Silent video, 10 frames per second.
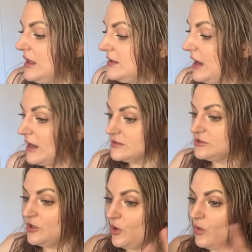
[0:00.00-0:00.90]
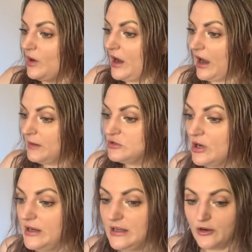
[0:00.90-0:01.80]
Yeah, so I'm
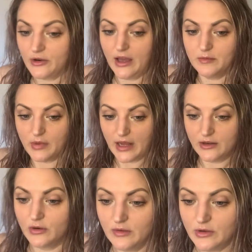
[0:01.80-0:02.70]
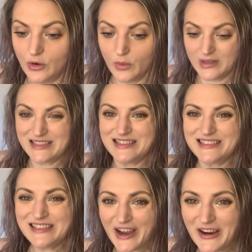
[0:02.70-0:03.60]
trying to get her done, but I don't even know where to
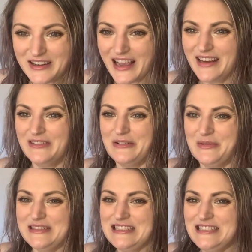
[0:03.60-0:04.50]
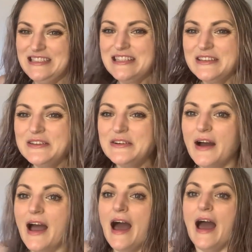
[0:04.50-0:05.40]
start. I don't know what to do, and
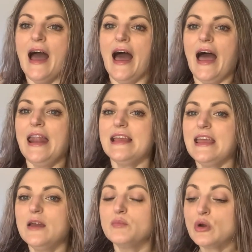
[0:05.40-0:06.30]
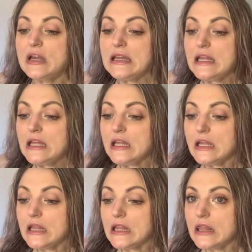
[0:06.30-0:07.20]
I can't
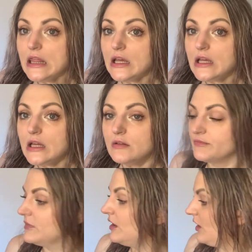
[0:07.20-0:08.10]
breathe.